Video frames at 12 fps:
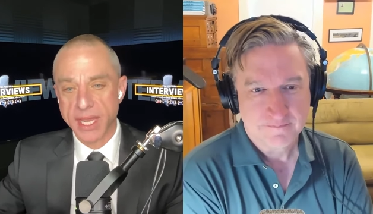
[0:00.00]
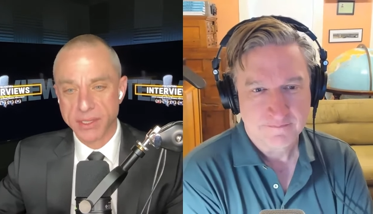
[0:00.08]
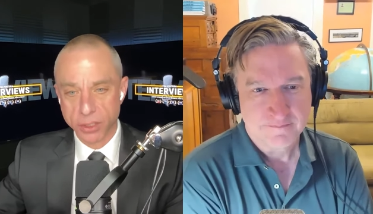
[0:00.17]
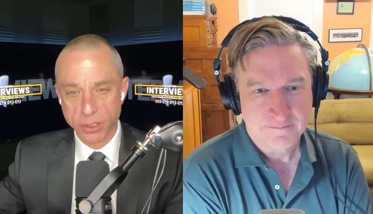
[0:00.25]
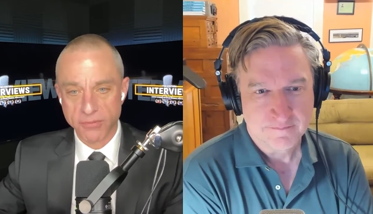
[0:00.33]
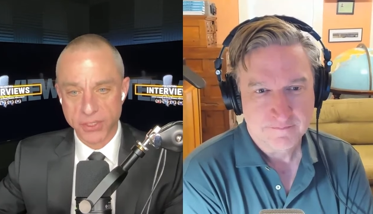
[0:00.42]

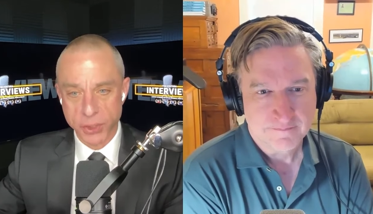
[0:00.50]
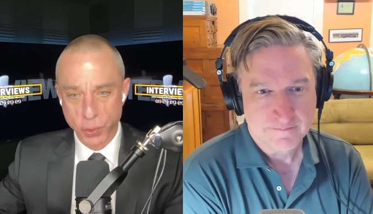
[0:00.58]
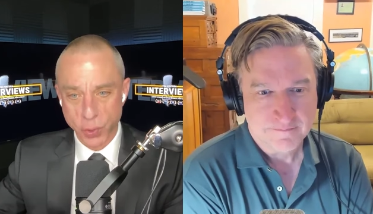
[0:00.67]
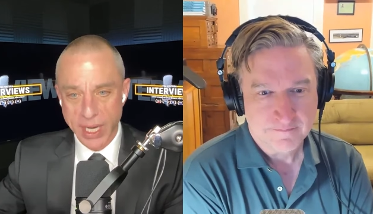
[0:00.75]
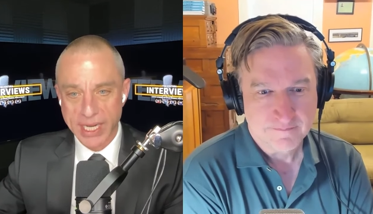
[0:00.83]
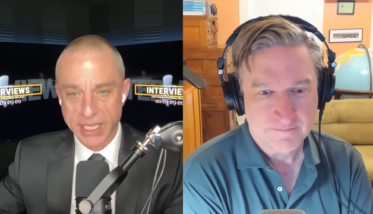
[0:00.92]
Speaker 1: that COVID
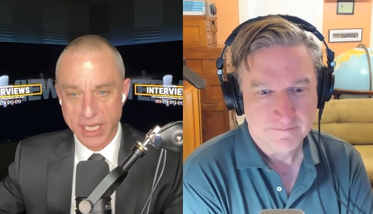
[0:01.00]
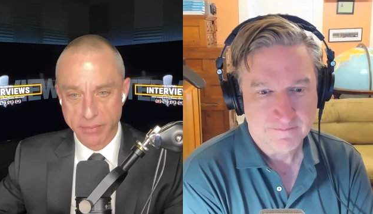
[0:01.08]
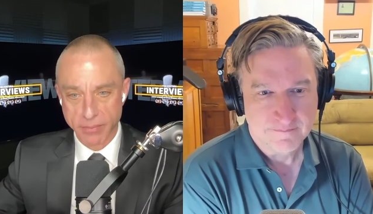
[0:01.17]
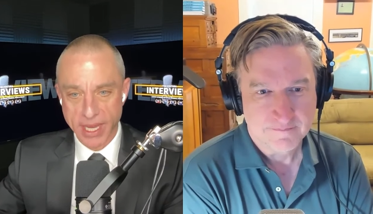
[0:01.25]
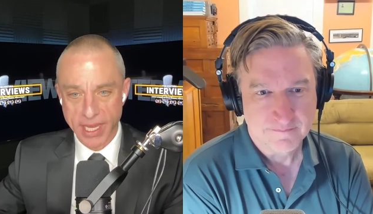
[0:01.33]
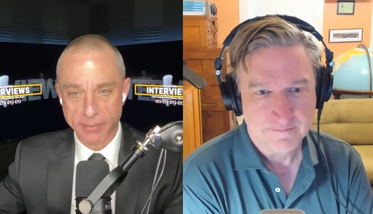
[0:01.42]

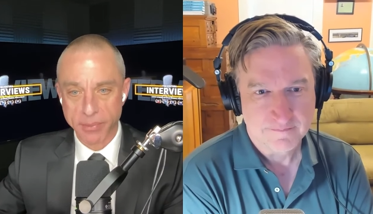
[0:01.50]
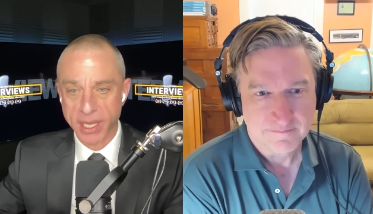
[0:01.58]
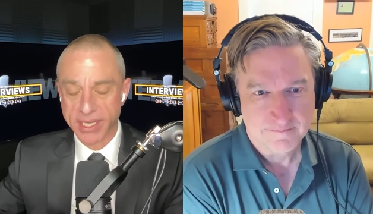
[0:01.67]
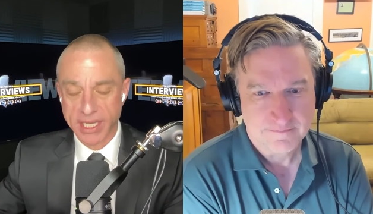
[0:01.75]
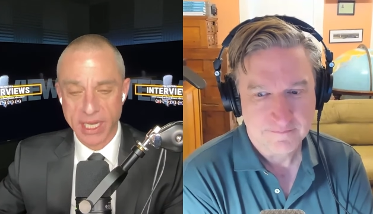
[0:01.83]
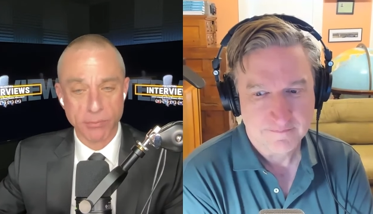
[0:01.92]
tracking map.
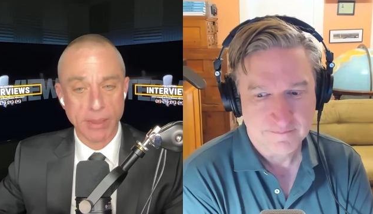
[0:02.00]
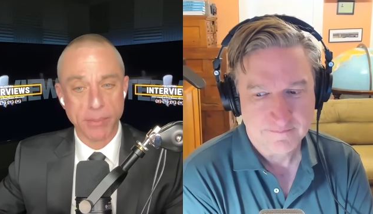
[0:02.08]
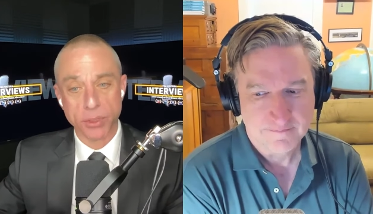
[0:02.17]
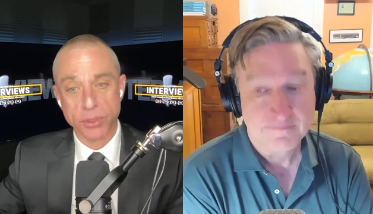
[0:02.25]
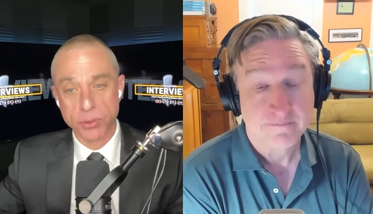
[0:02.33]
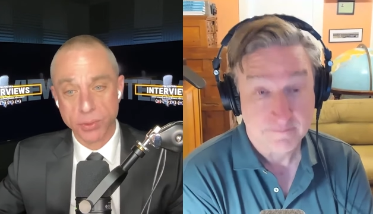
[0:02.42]
I can't
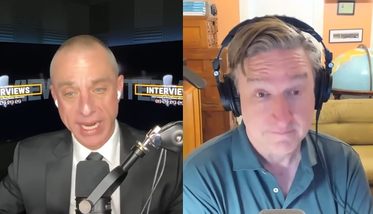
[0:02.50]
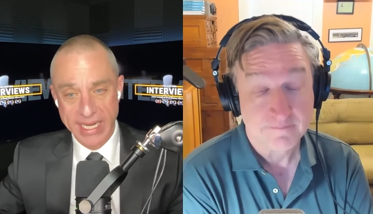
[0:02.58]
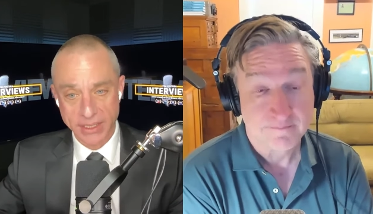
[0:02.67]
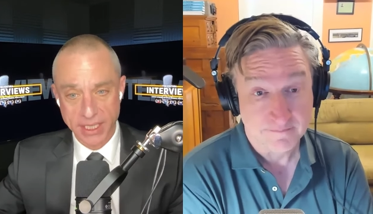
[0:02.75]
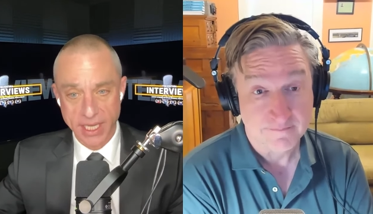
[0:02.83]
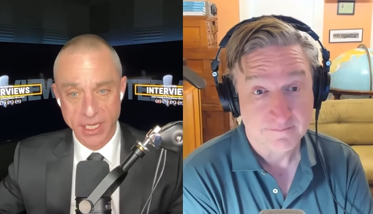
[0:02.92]
remember who
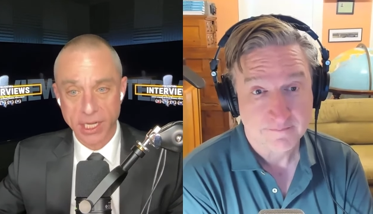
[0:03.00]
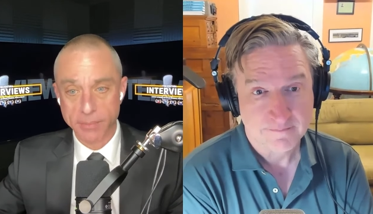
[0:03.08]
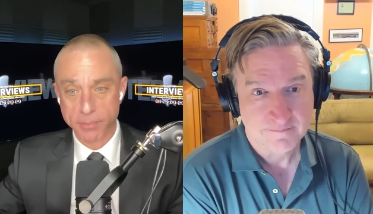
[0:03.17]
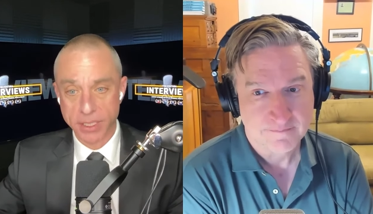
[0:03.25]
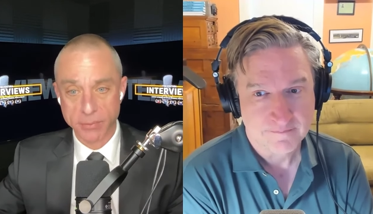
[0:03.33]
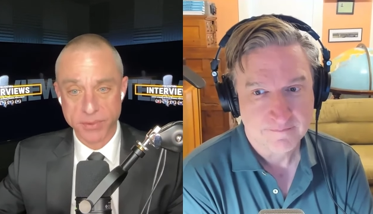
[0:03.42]
had that mm -hmm.
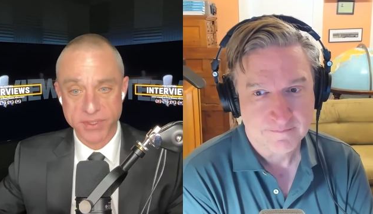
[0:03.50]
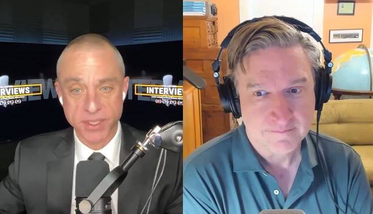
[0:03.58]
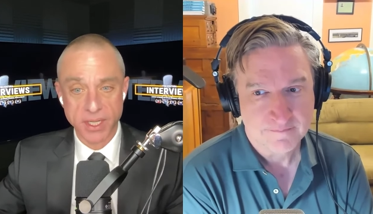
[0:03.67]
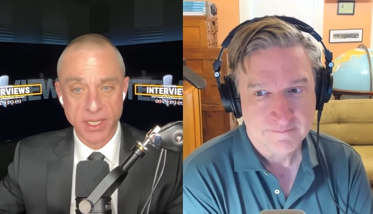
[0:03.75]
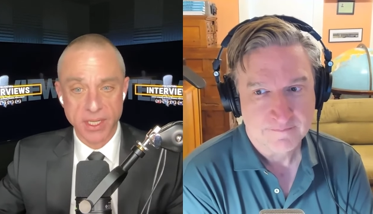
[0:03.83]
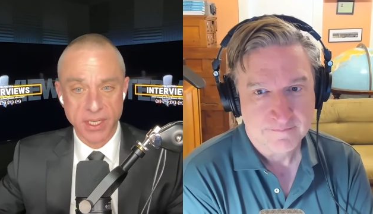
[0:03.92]
up, but it
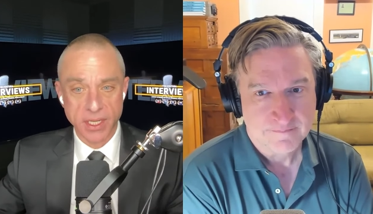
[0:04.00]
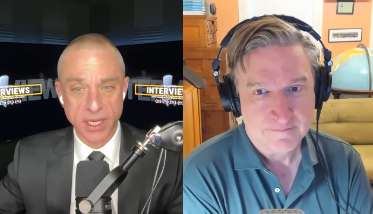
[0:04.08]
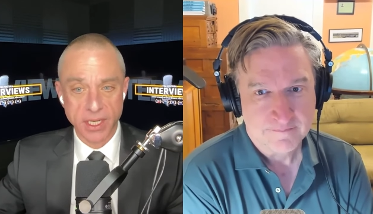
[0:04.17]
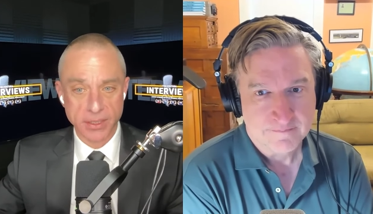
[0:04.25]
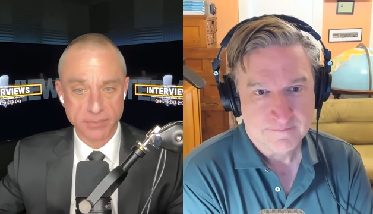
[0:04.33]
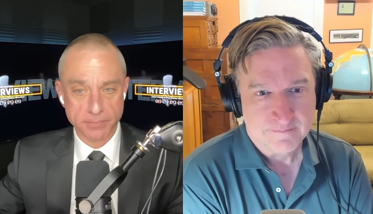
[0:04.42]
was
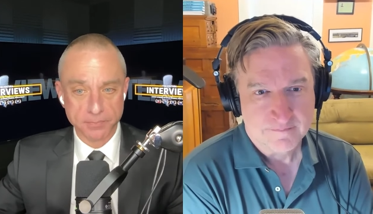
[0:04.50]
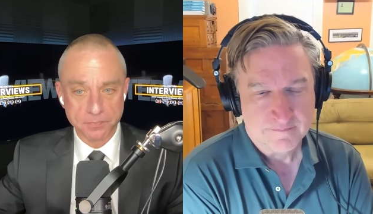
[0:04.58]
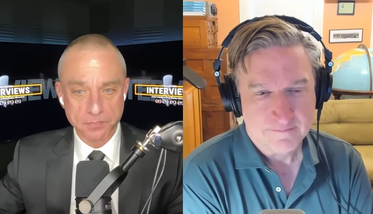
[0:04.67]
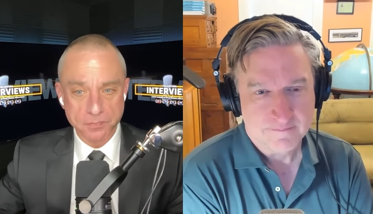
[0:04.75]
um,